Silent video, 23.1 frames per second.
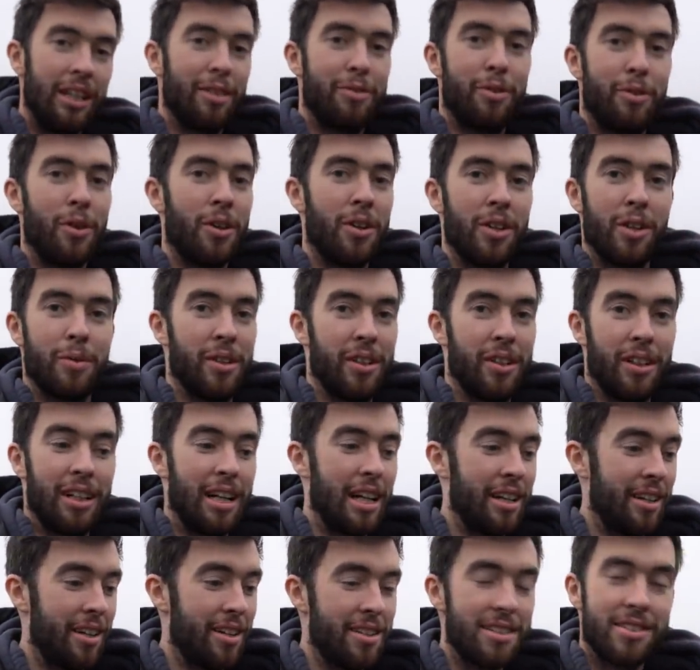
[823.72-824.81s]
affordable
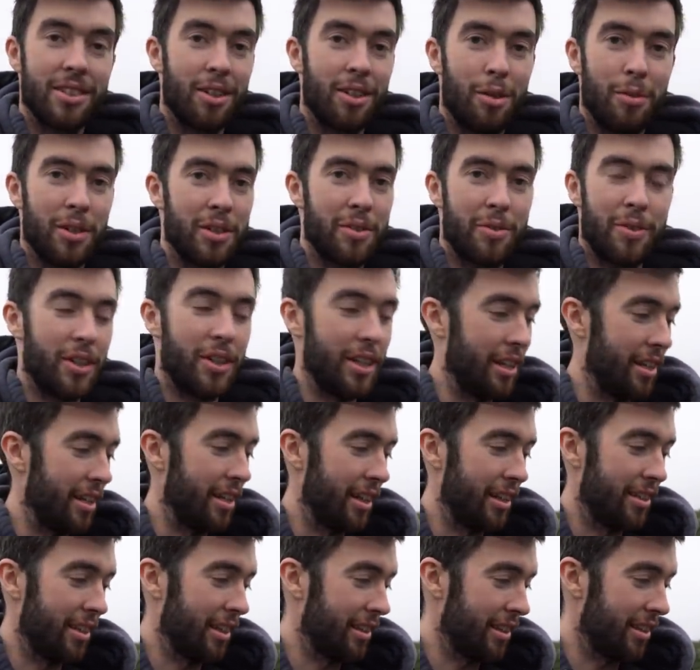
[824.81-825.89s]
and they're so much fun. I
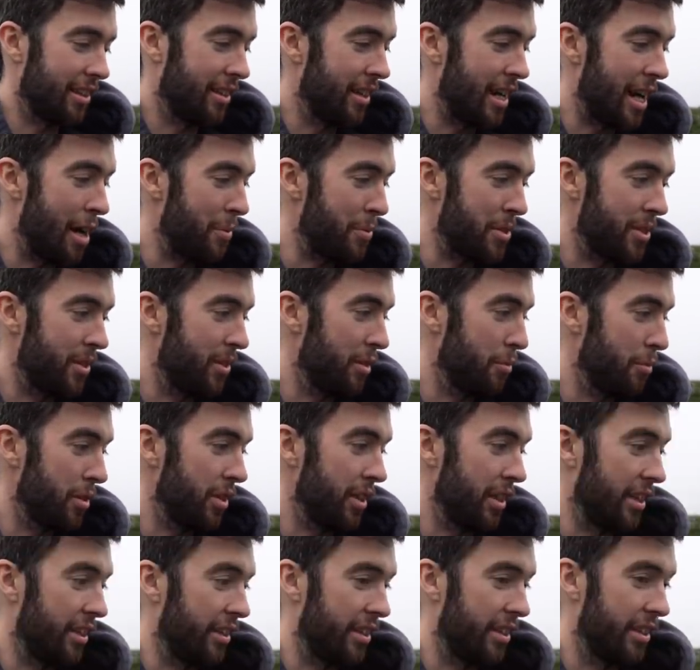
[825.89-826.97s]
think they're absolutely
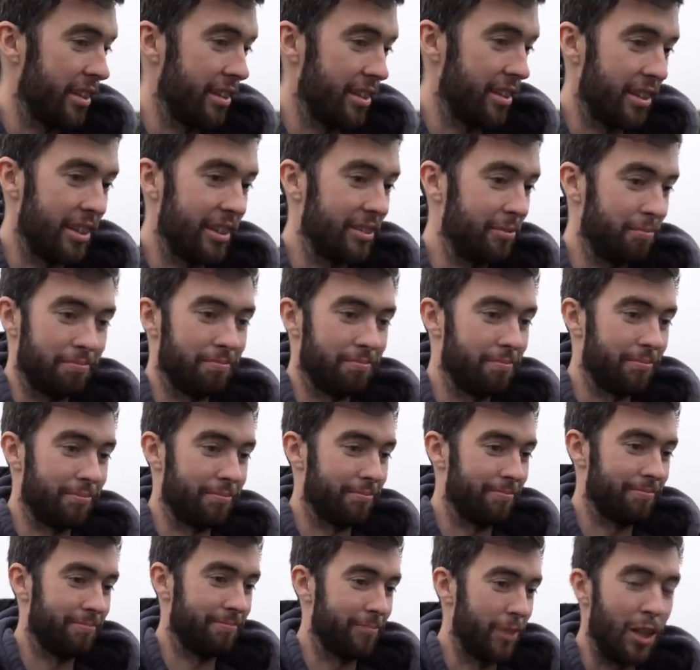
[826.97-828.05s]
brilliant.
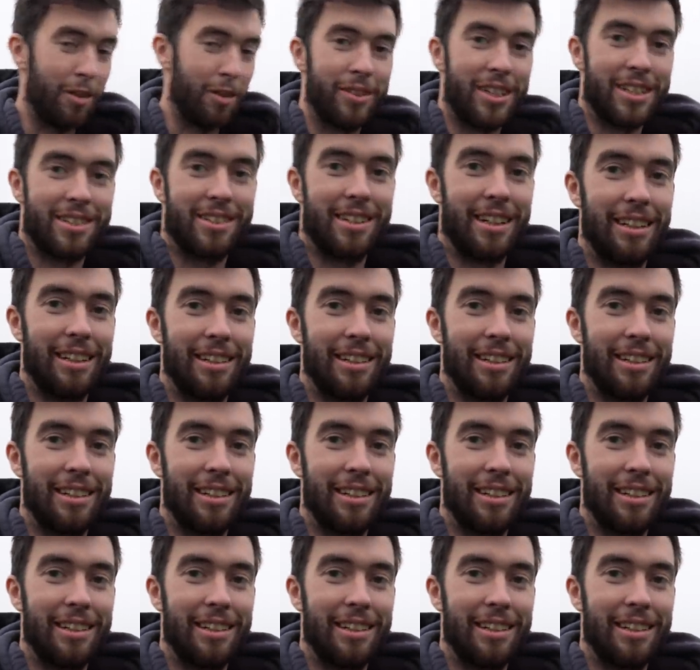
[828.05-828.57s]
I love this thing.